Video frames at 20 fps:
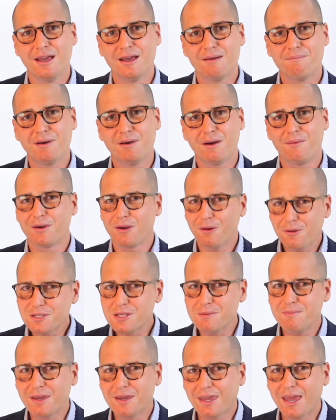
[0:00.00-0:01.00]
But we
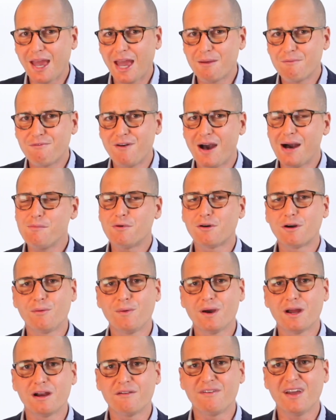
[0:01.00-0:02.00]
also became far more
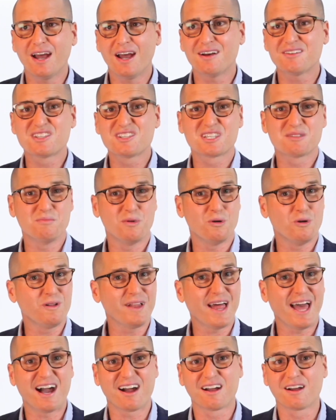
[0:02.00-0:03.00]
aware of how small
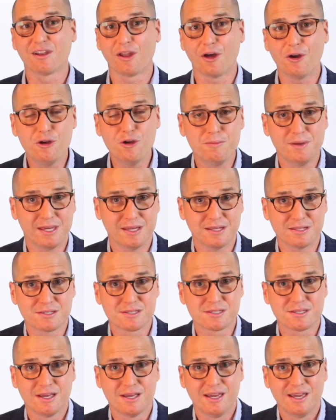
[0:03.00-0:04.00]
our globe
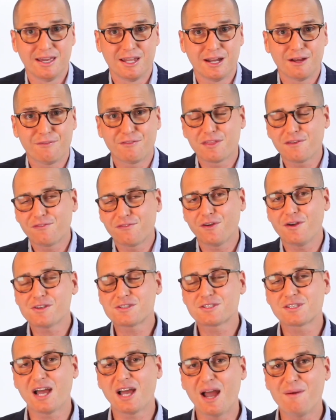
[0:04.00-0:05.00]
is. Now, for the
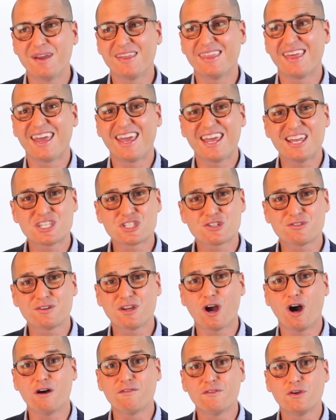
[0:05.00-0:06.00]
first time in the history
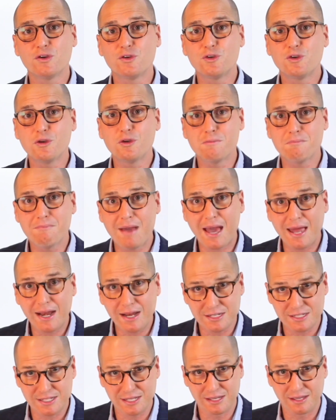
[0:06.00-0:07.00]
of
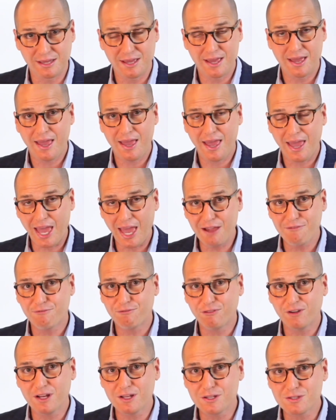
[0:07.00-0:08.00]
humanity,
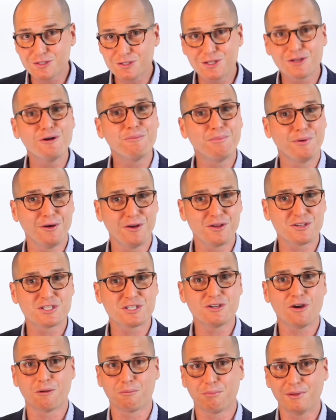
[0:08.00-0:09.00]
every single
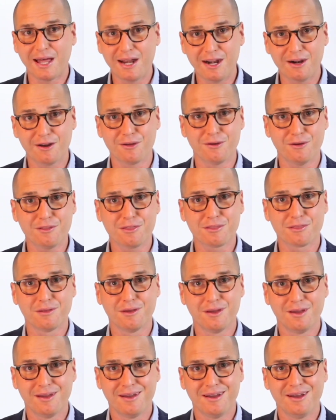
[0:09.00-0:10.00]
person on planet Earth
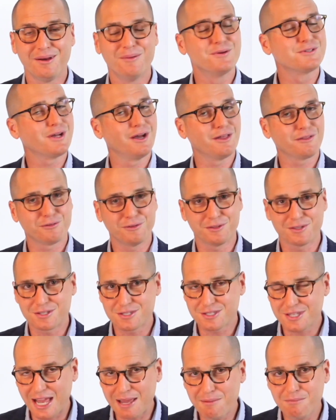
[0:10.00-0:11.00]
was going through the
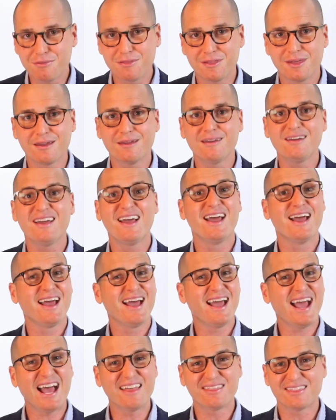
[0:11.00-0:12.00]
same thing
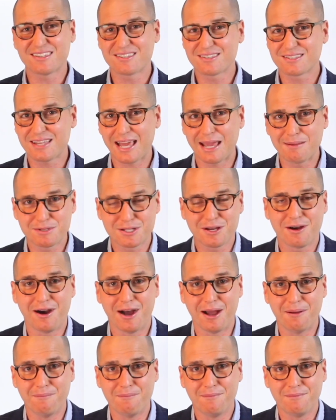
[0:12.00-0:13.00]
at the same
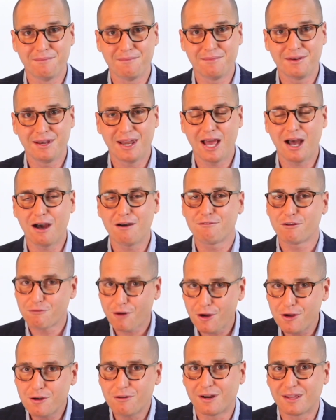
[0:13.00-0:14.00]
time. Now, for
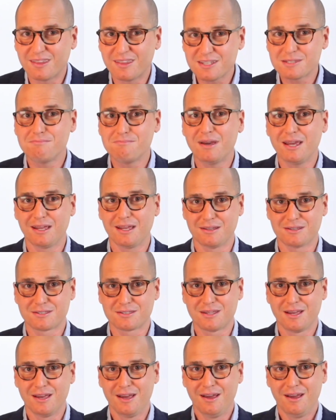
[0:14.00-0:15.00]
Rotary, this
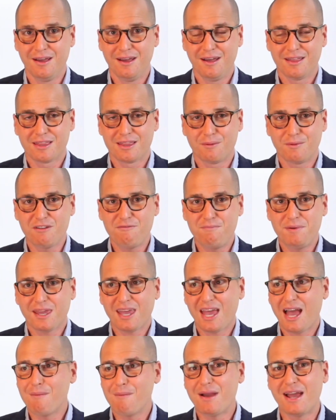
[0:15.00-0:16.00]
means that we've
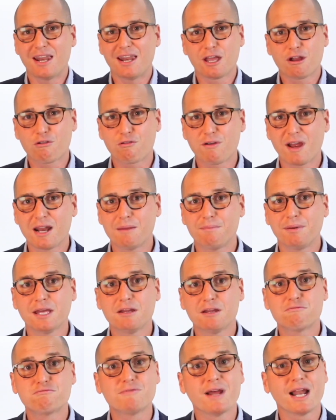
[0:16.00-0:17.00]
become an
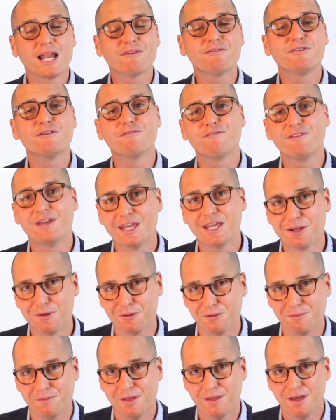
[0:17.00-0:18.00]
incredibly relevant
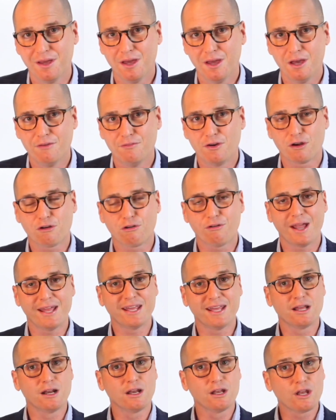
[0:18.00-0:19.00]
vehicle for
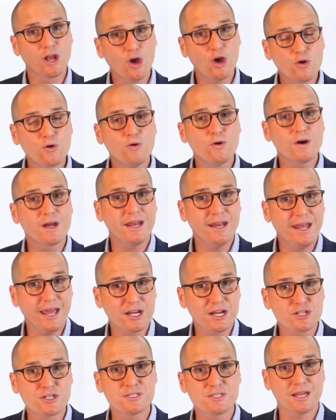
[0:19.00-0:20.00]
creating local
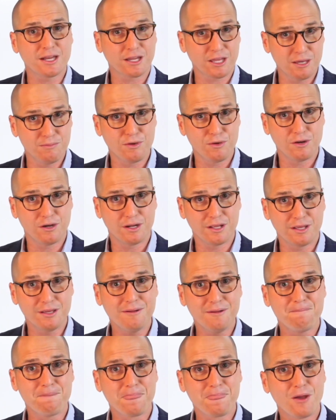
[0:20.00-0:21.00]
connections and community,
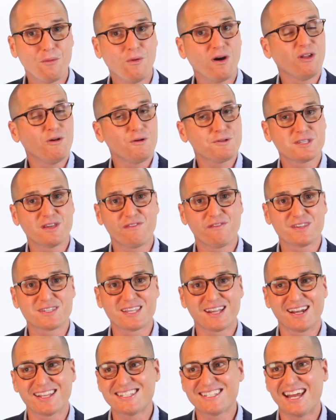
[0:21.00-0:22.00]
while also
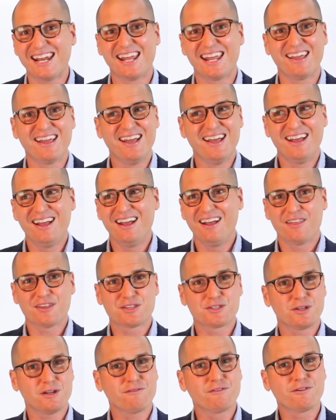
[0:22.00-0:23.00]
facilitating the
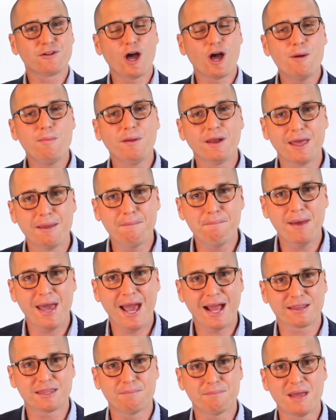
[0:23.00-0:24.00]
sort of global
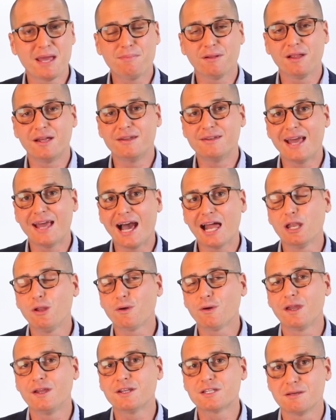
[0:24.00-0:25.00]
impact that people are now
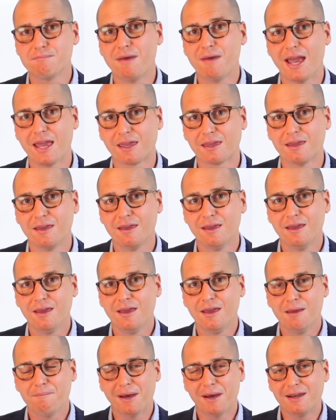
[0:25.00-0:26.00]
looking to make.
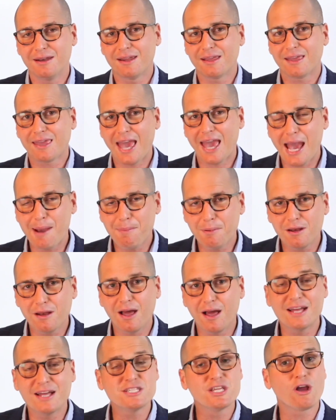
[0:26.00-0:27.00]
But
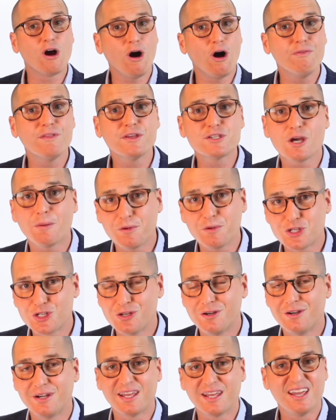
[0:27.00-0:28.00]
capitalizing on this
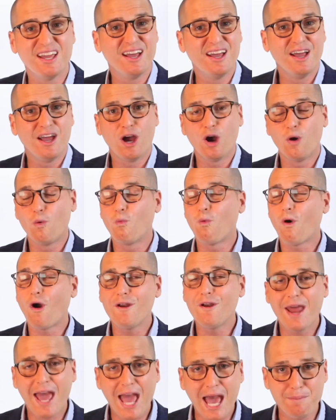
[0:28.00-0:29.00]
opportunity
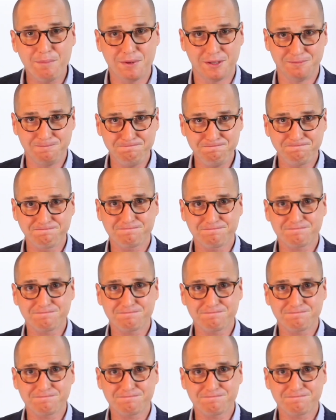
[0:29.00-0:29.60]
won't happen